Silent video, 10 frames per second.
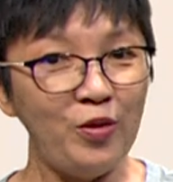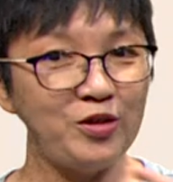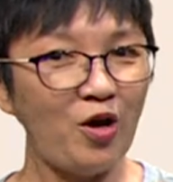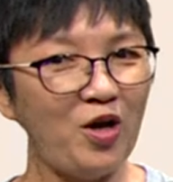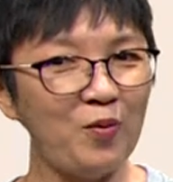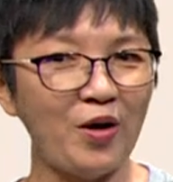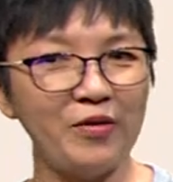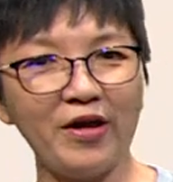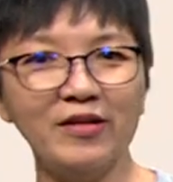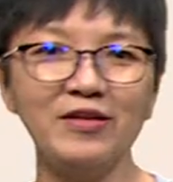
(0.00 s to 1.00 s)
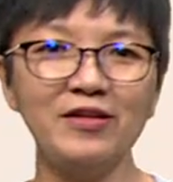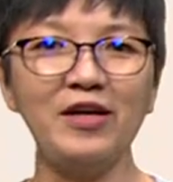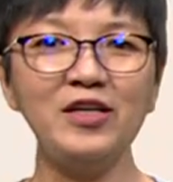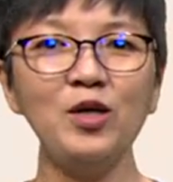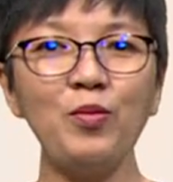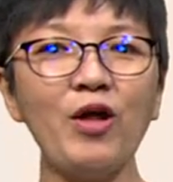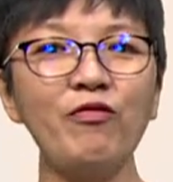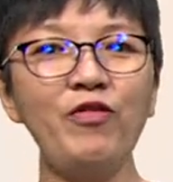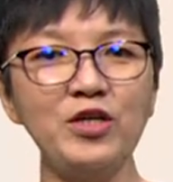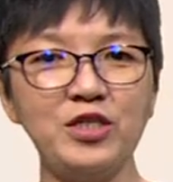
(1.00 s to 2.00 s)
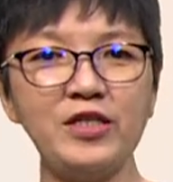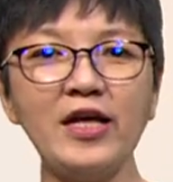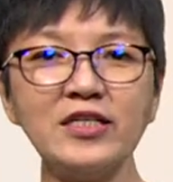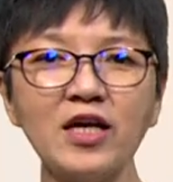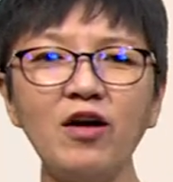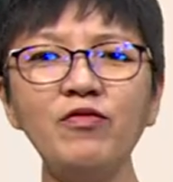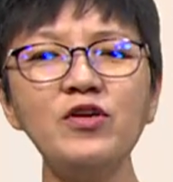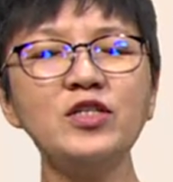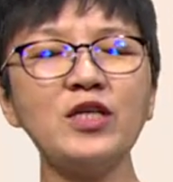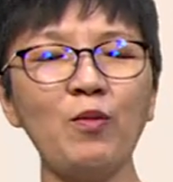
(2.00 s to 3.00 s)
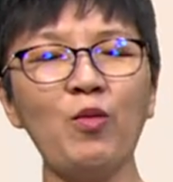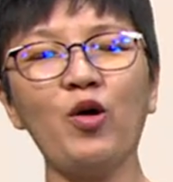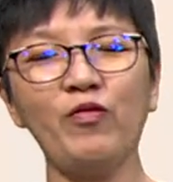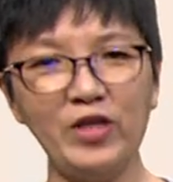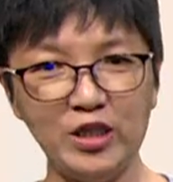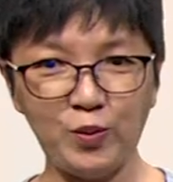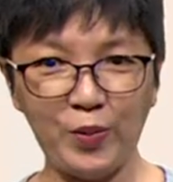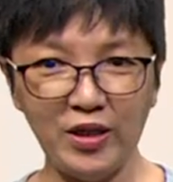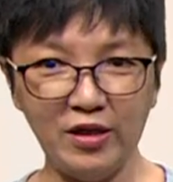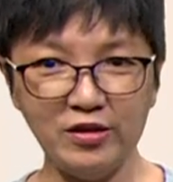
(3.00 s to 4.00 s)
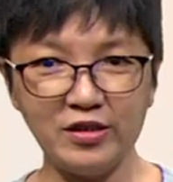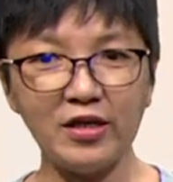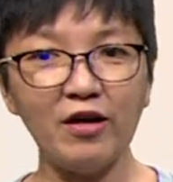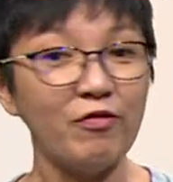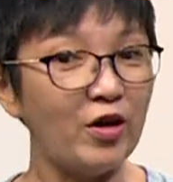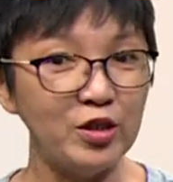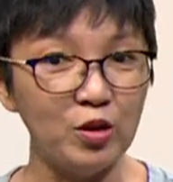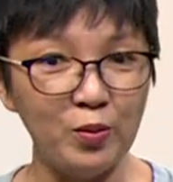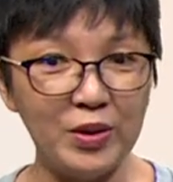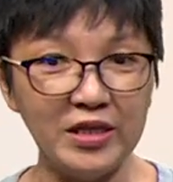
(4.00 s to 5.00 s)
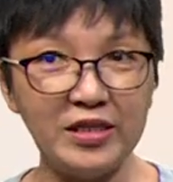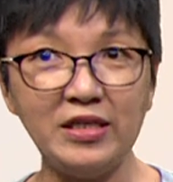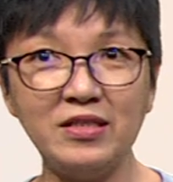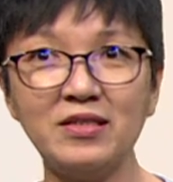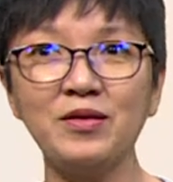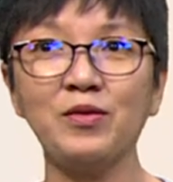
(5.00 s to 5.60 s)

We'll talk about that a little later, but first, let's cover some of this pillar's vulnerabilities.